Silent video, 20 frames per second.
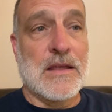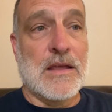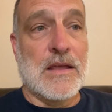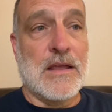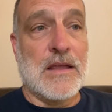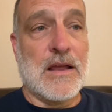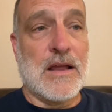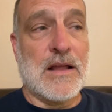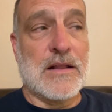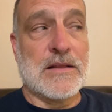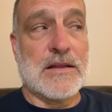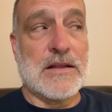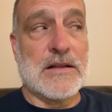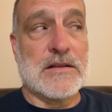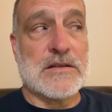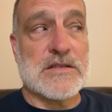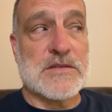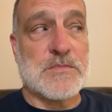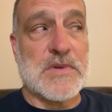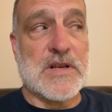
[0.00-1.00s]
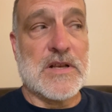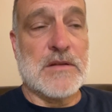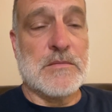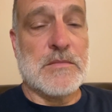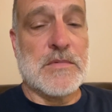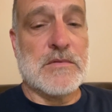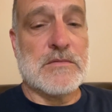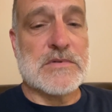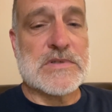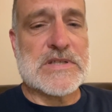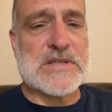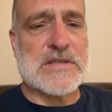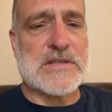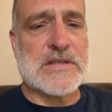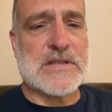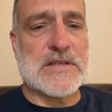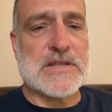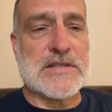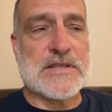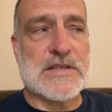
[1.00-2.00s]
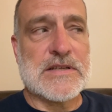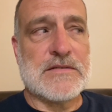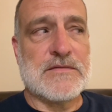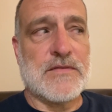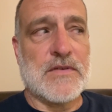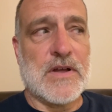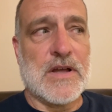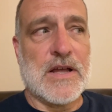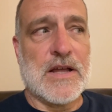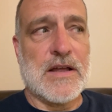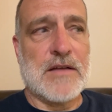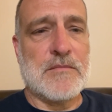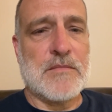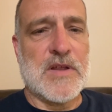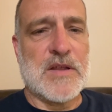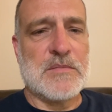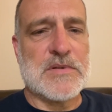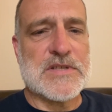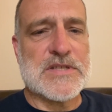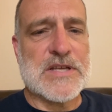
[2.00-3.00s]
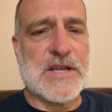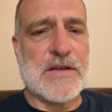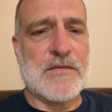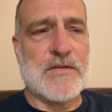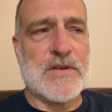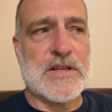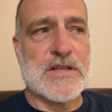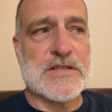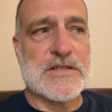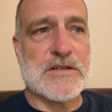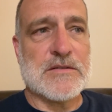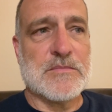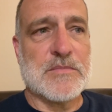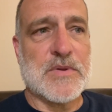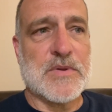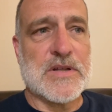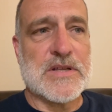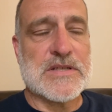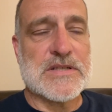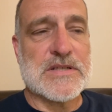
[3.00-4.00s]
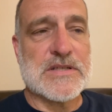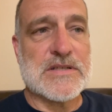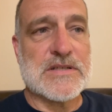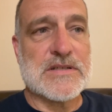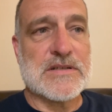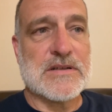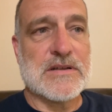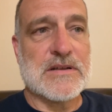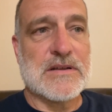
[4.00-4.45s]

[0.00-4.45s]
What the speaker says: I think the speed limit was 65, maybe 70 in some places.